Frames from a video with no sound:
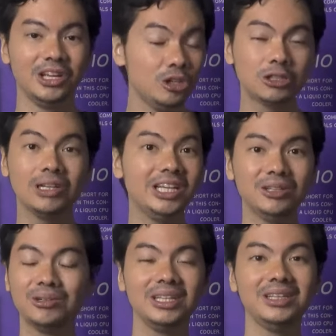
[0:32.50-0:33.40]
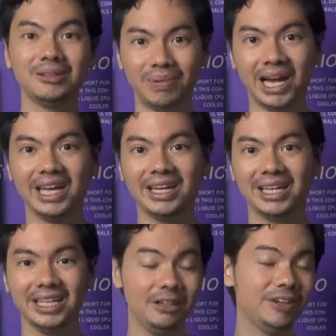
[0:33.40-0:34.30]
Usually, you don't need to
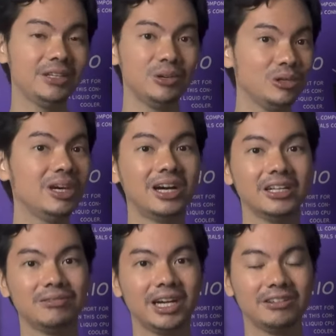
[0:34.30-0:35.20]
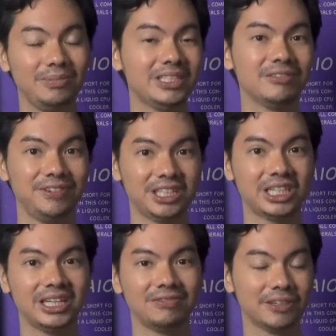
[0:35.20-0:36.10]
buy. Even old hardware will be
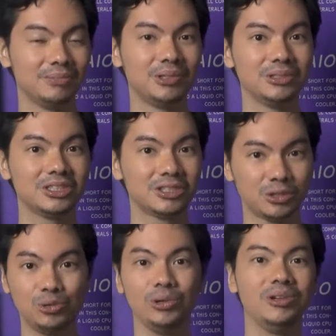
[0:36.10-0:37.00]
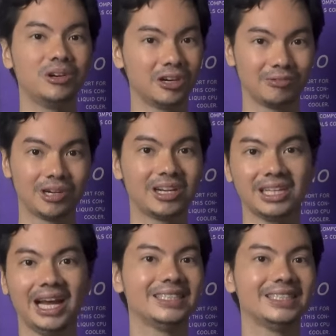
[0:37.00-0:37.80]
sufficient for most school or work